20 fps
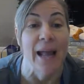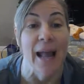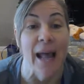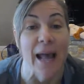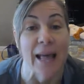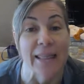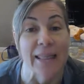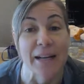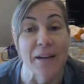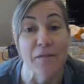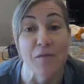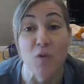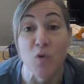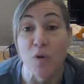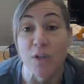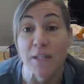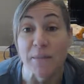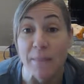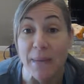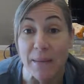And then, of
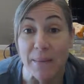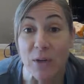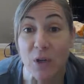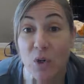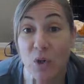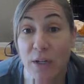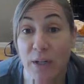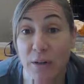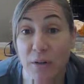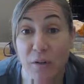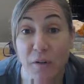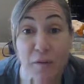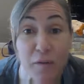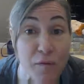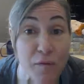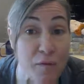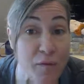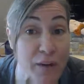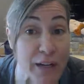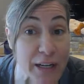course, maybe you're
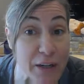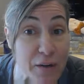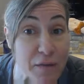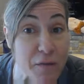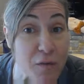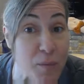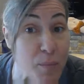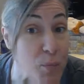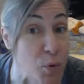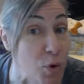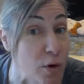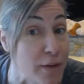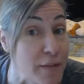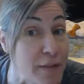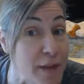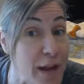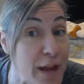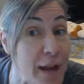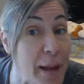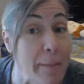here for more of
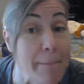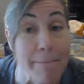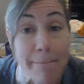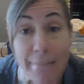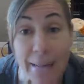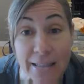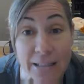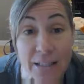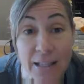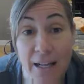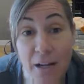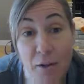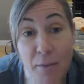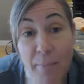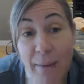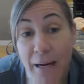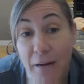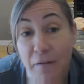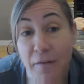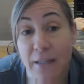the mental health
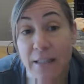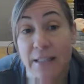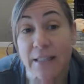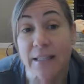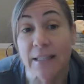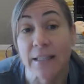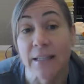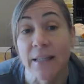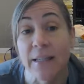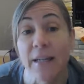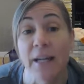benefits.